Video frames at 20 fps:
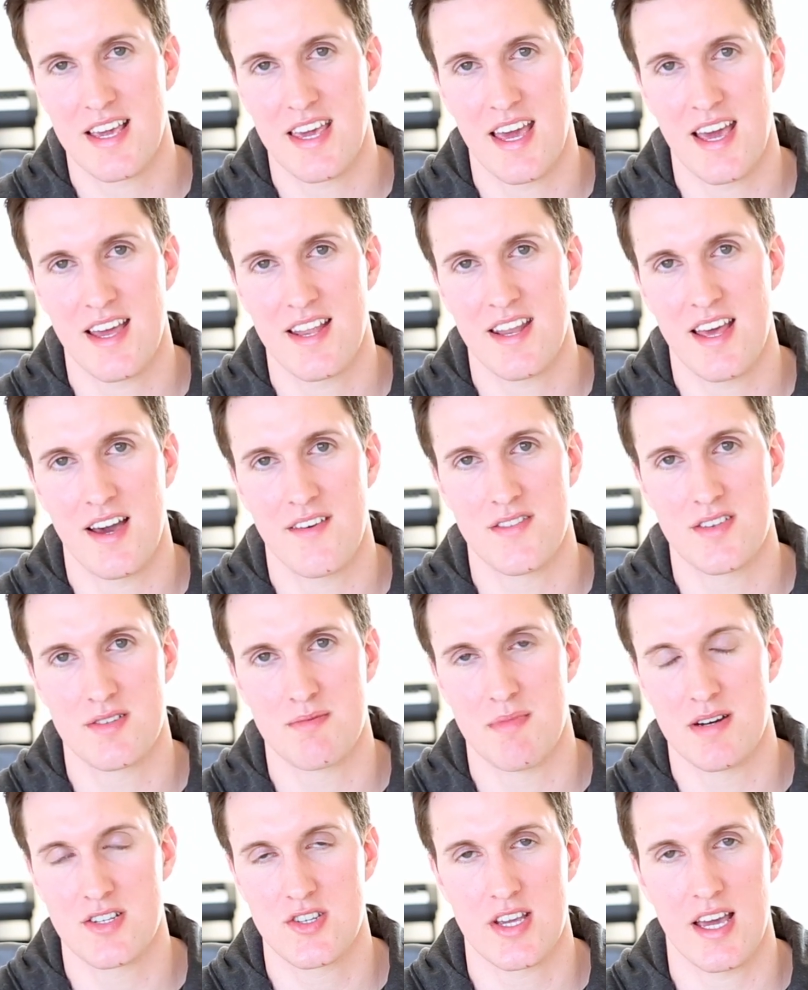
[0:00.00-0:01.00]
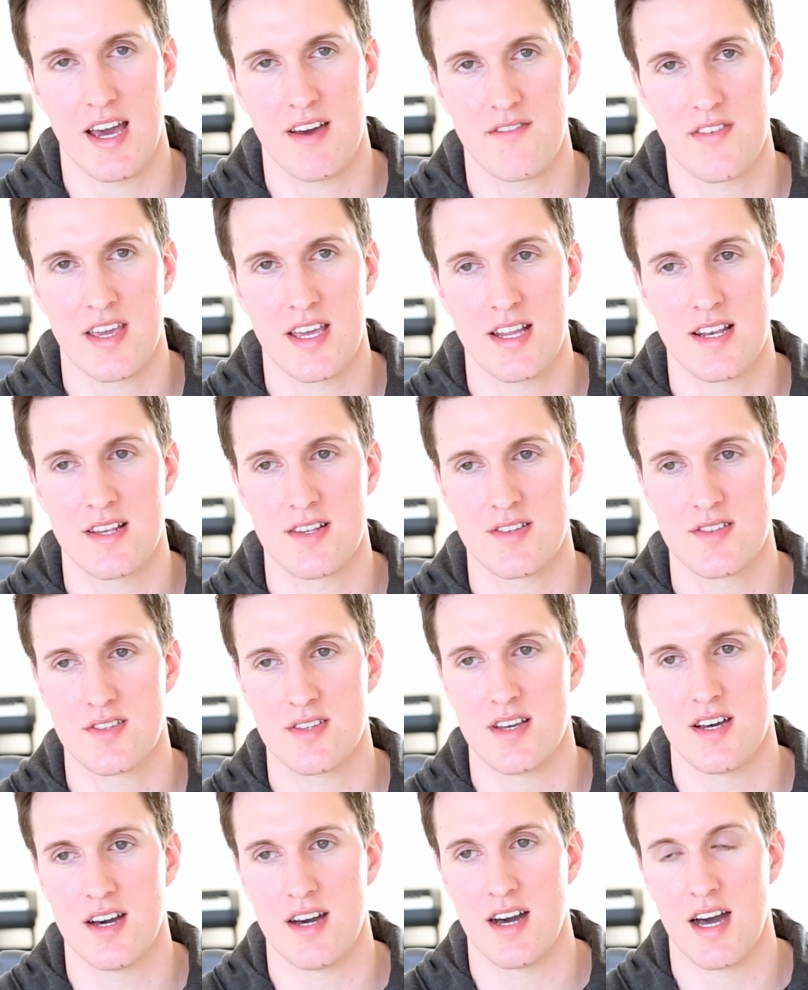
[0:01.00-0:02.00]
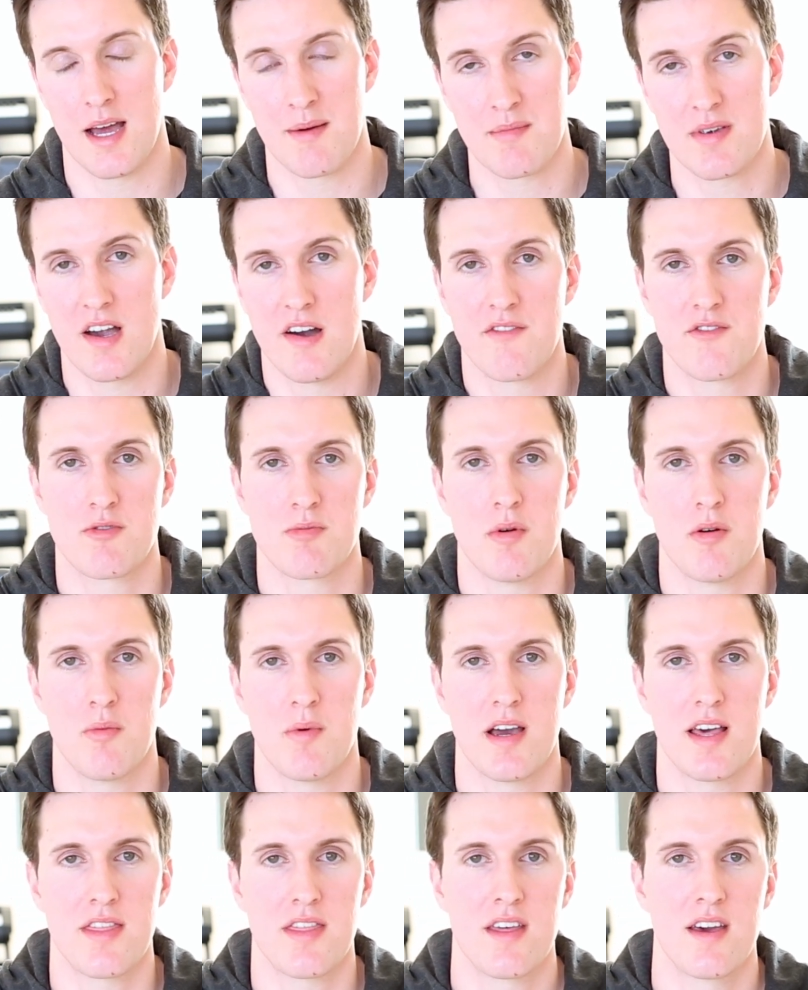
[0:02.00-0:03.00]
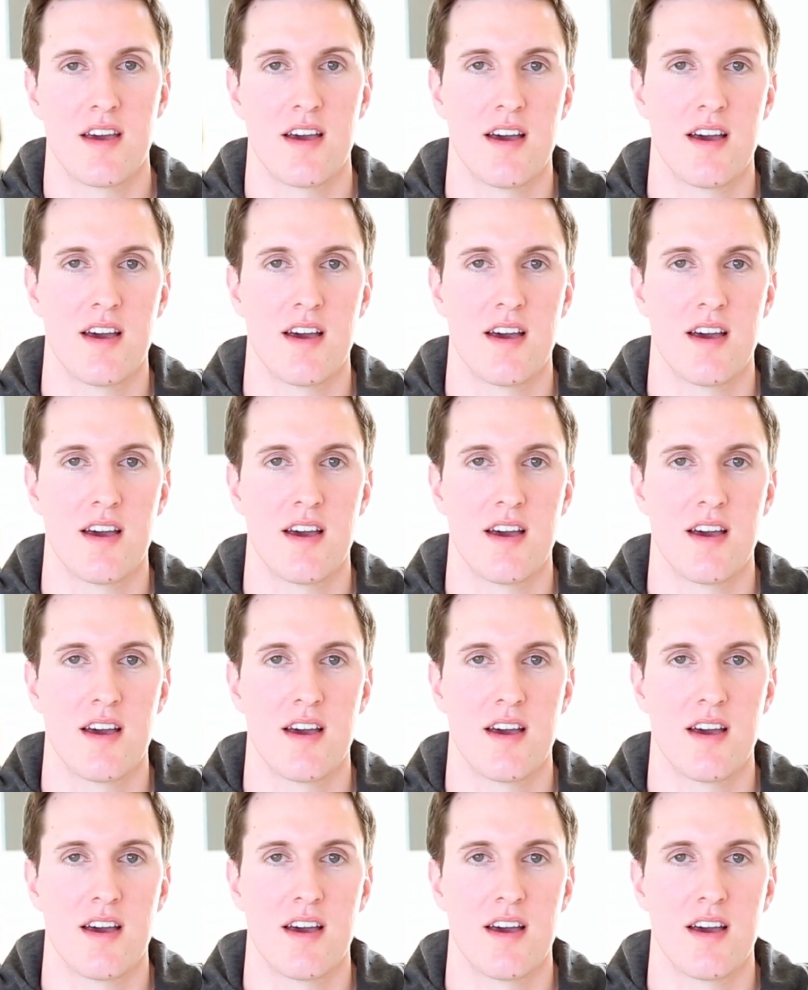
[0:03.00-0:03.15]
can to have as much caffeine as I'm comfortable with,